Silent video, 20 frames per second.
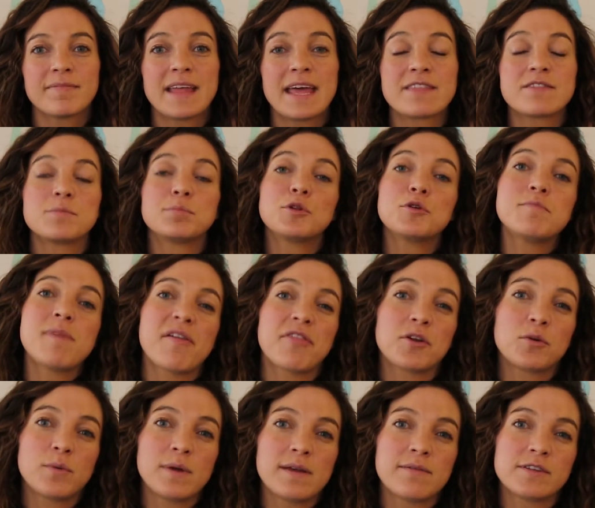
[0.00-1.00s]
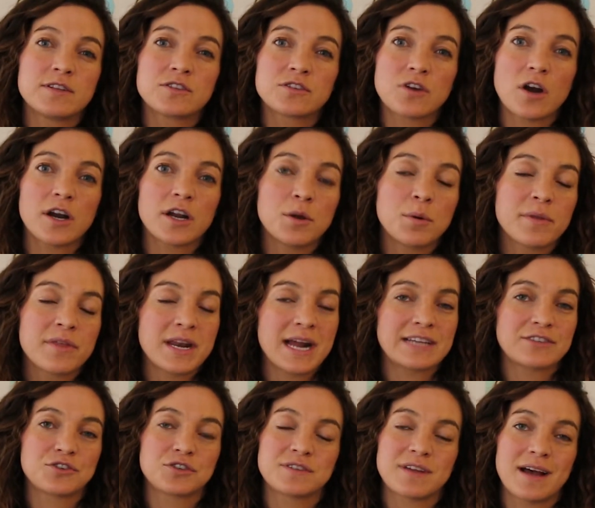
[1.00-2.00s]
At the Bloom method, we even start you with an
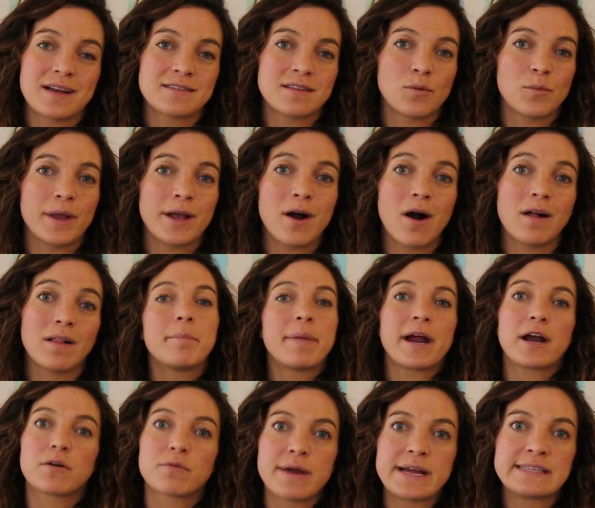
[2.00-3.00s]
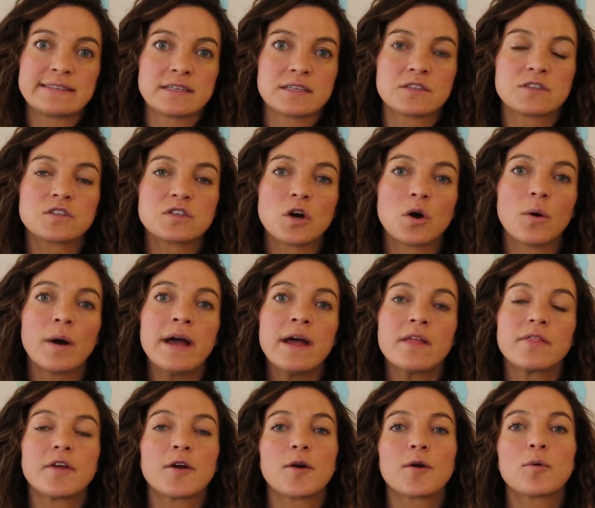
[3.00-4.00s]
exercise that we call bear raises. So
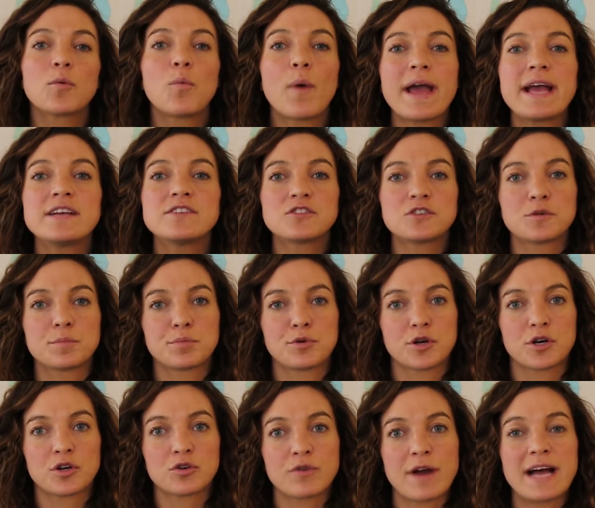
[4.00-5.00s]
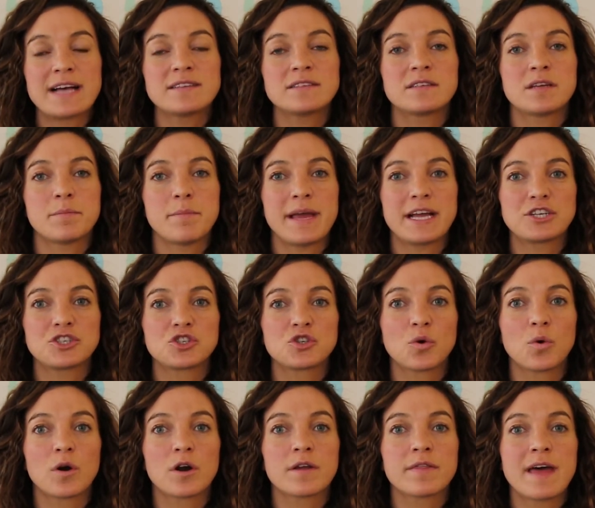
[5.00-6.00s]
there are ways to progress to make
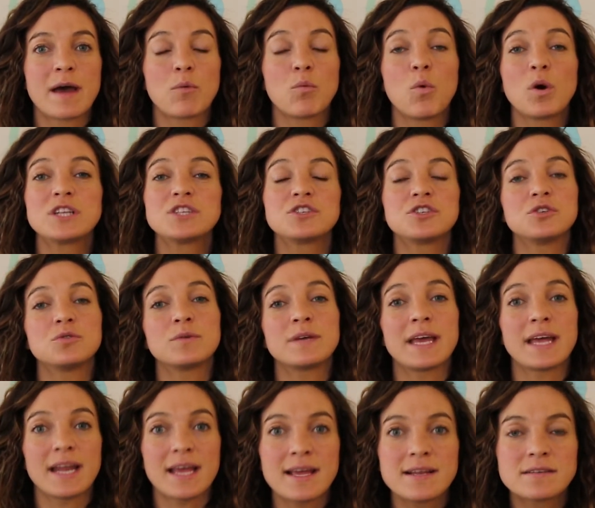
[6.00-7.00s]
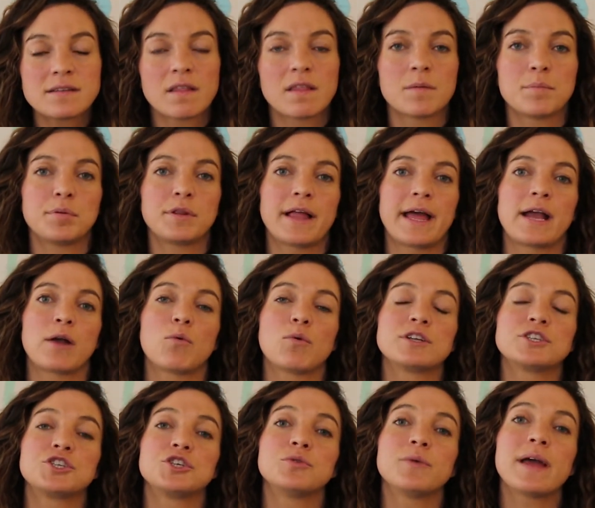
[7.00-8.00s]
sure that once you get into the plank,
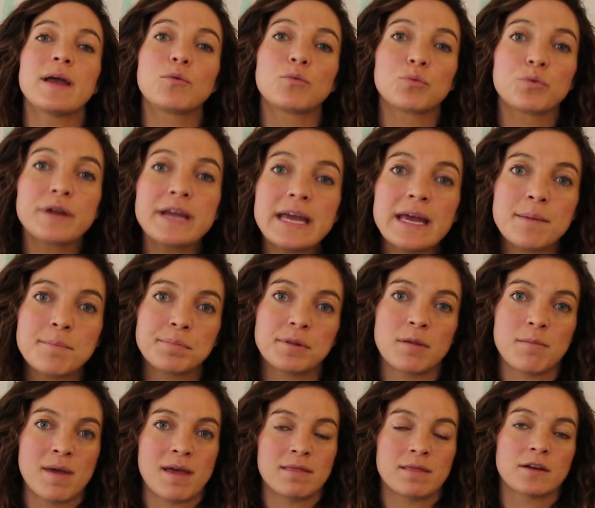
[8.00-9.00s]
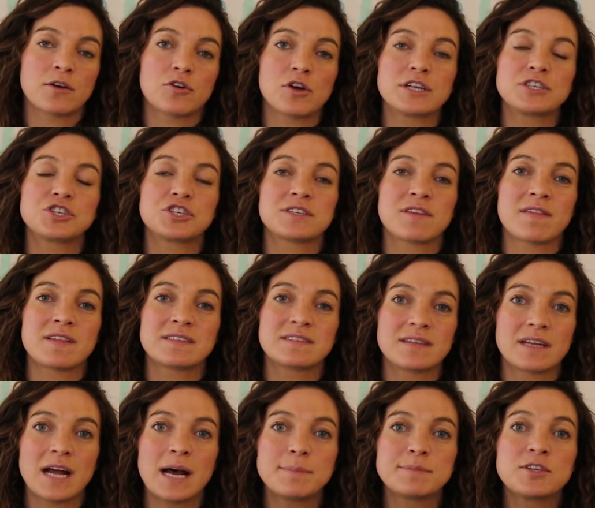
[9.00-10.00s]
once you re-implement the crunches and the
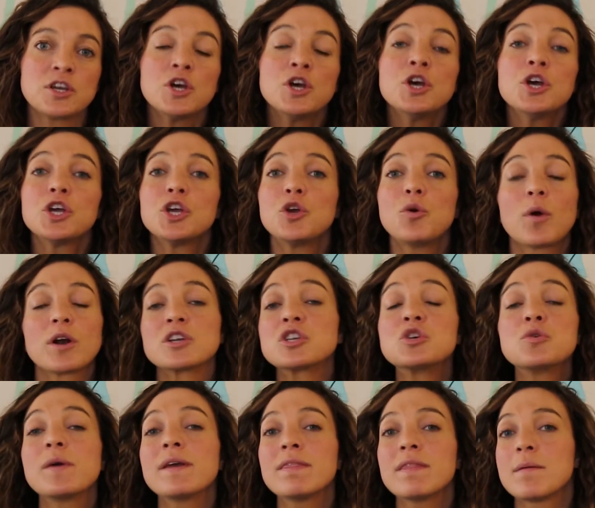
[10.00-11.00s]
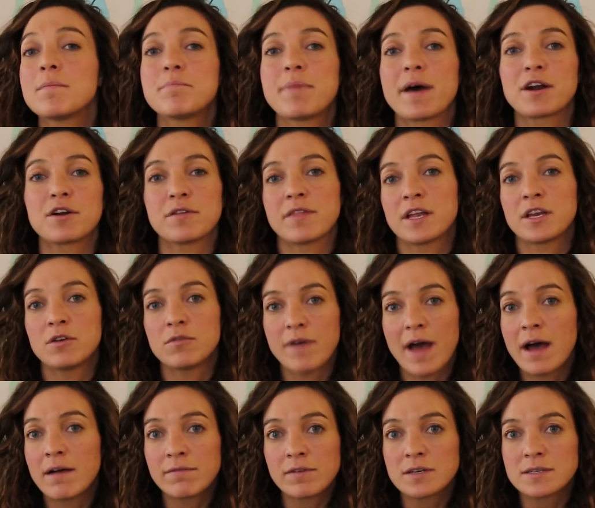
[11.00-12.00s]
sit-ups, you are doing them better than you've
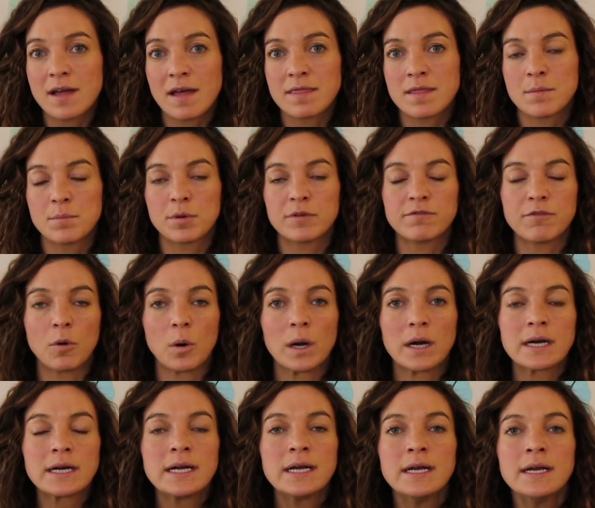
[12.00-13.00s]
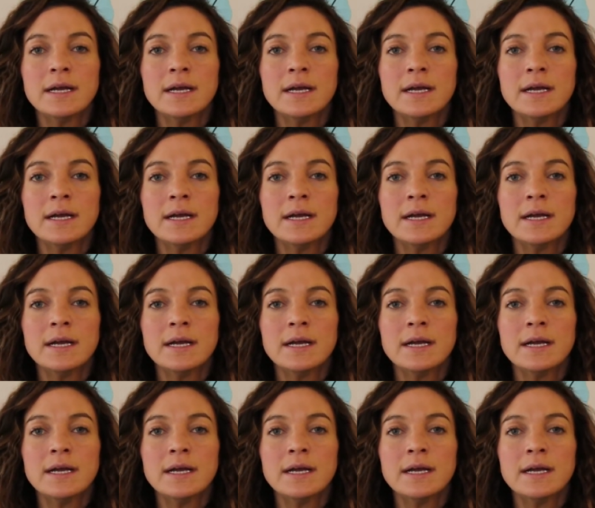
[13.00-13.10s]
ever done them before.